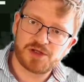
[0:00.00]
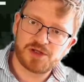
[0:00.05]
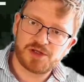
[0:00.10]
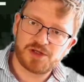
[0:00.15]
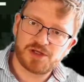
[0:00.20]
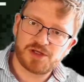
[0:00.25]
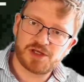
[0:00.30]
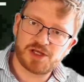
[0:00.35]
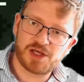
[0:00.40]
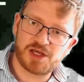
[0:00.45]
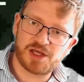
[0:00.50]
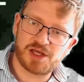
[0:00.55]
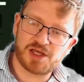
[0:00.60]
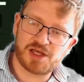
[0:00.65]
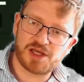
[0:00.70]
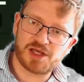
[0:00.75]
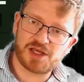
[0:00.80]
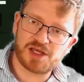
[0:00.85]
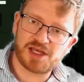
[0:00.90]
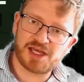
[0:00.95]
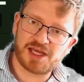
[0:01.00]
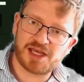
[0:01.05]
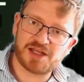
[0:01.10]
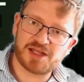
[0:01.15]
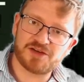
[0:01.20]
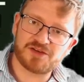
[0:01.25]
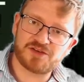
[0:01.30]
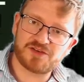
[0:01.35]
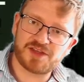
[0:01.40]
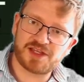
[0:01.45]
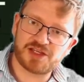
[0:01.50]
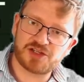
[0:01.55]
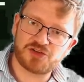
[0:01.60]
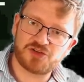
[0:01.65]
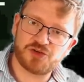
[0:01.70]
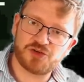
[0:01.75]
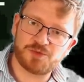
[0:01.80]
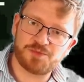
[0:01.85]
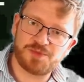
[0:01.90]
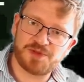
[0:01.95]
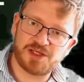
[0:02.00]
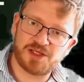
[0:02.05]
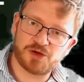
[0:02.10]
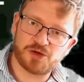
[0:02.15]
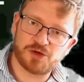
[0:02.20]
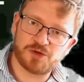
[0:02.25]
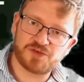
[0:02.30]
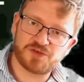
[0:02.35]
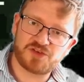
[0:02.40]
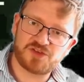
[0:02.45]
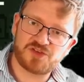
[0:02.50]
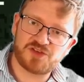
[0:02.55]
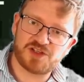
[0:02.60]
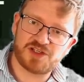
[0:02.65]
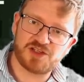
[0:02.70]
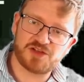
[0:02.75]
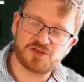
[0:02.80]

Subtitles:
And that should be over c